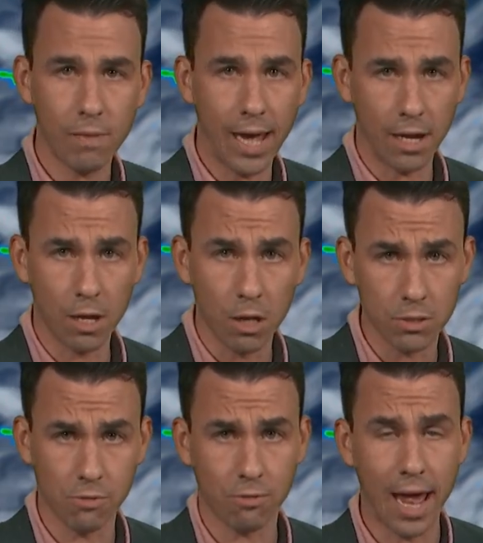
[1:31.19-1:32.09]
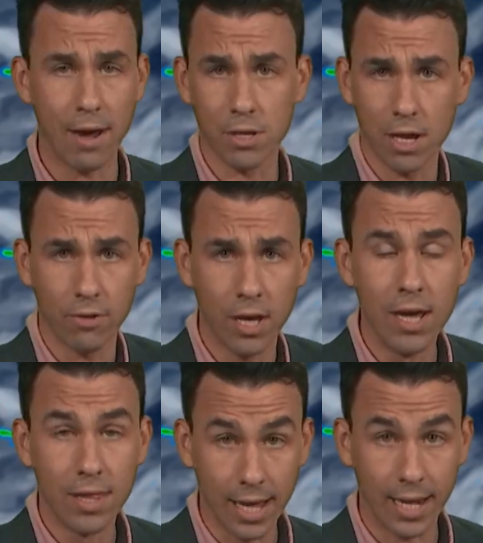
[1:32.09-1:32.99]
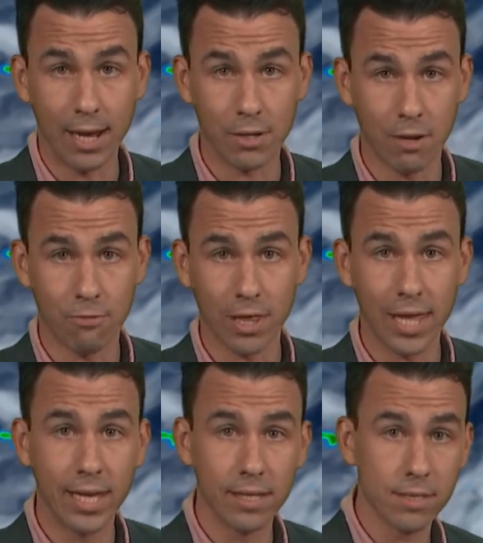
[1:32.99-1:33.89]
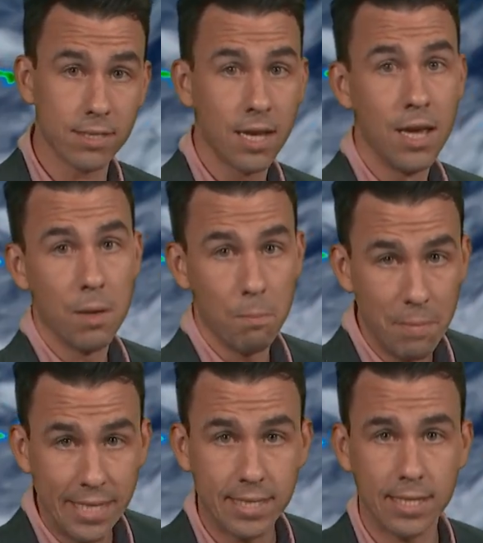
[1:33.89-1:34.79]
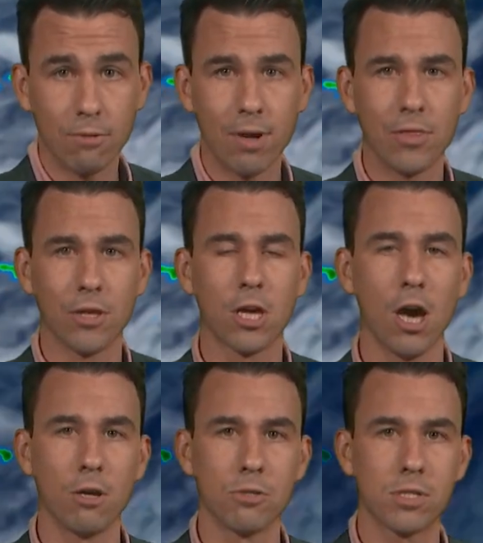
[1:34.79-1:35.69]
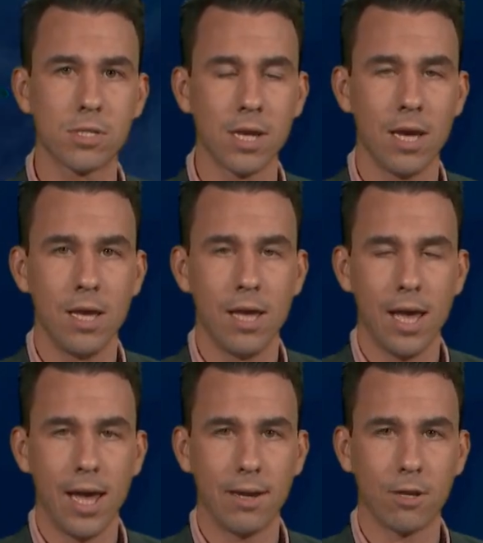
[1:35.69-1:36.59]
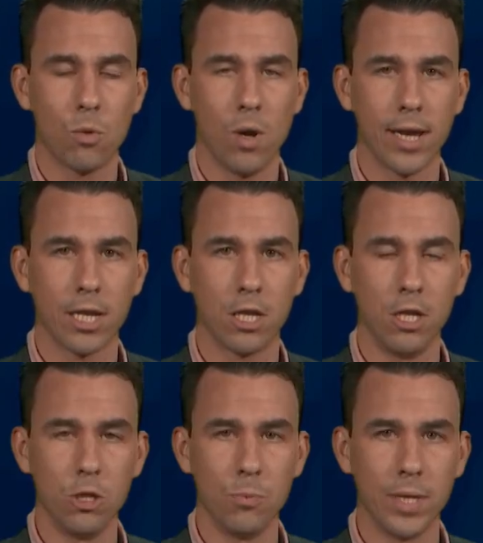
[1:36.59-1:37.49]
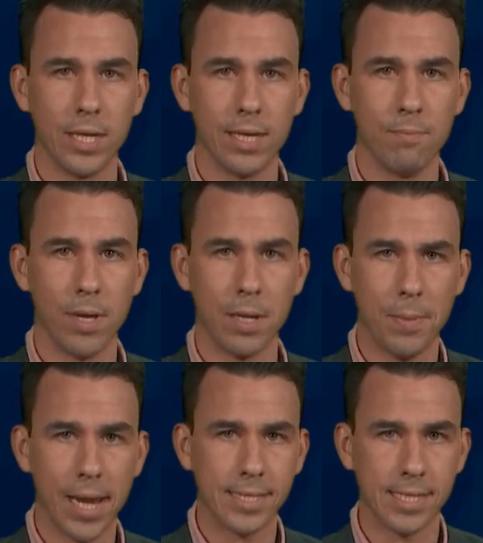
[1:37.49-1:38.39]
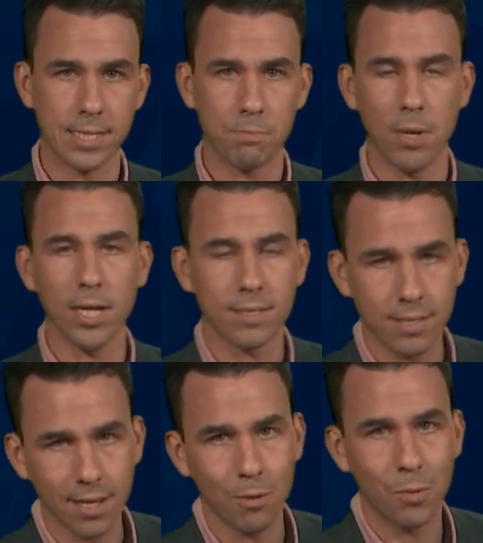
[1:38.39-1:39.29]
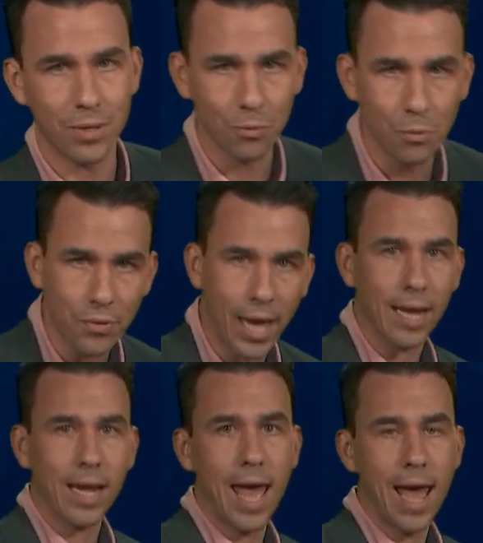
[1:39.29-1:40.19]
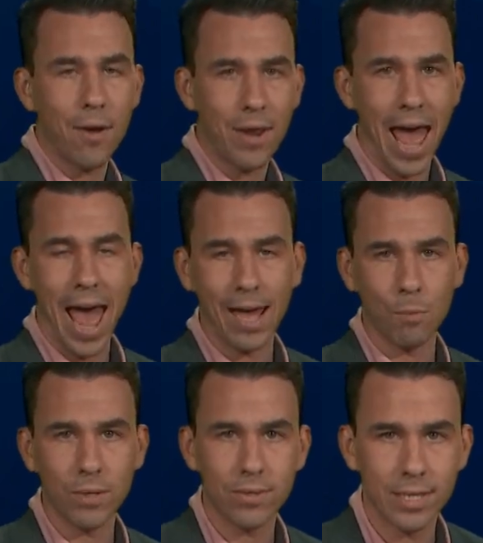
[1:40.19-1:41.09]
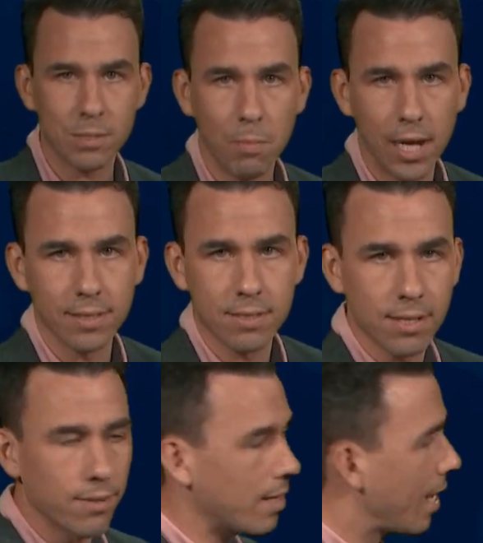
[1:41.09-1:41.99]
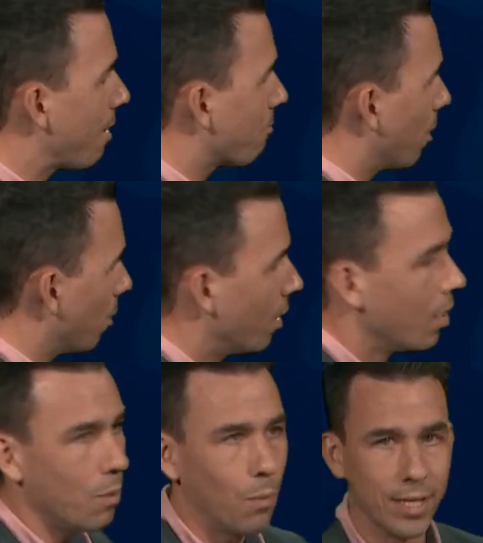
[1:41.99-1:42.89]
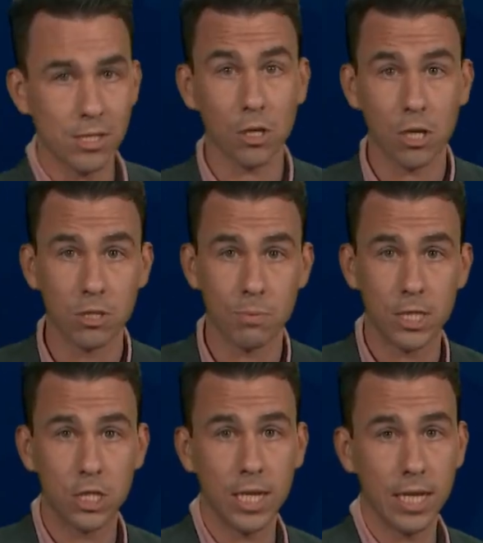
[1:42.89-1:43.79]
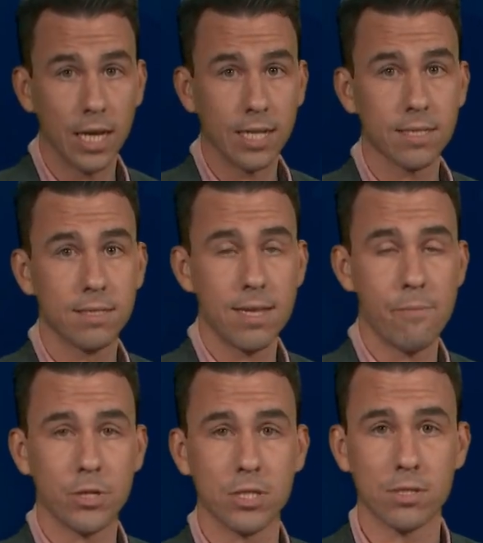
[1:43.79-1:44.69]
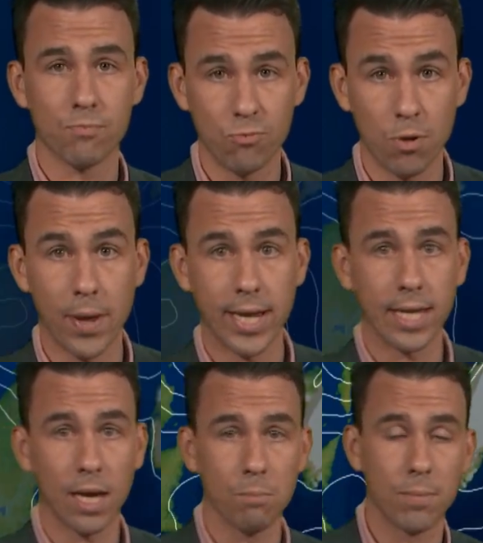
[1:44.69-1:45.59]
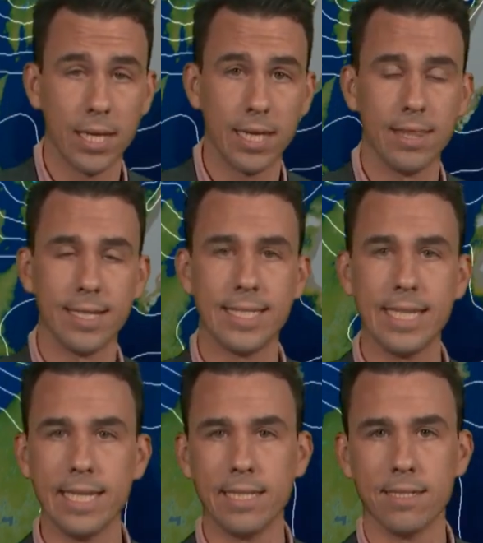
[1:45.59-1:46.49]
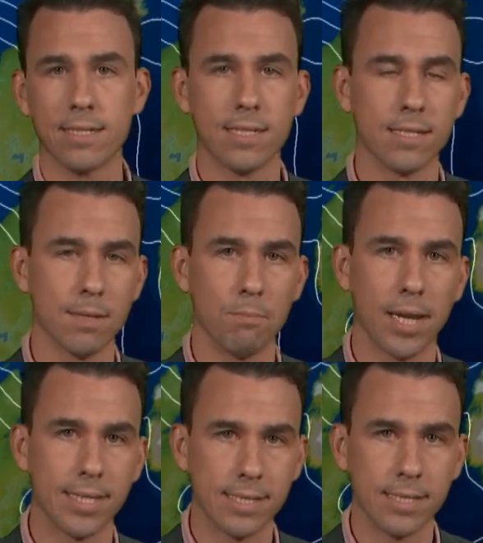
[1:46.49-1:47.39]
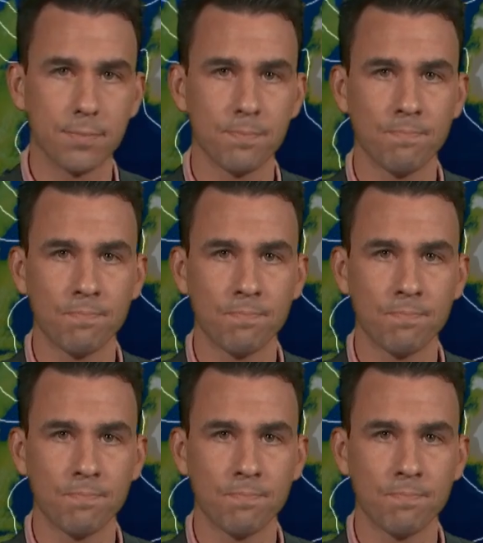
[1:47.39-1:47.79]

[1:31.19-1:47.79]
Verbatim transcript: And a lot of cloud cover, that cloud covering the hills, misty around the coasts and quite gloomy in many places. But with all that cloud and with this mild southerly airflow, well, it's not going to be a chilly night. Temperatures remaining up in the teens in some places.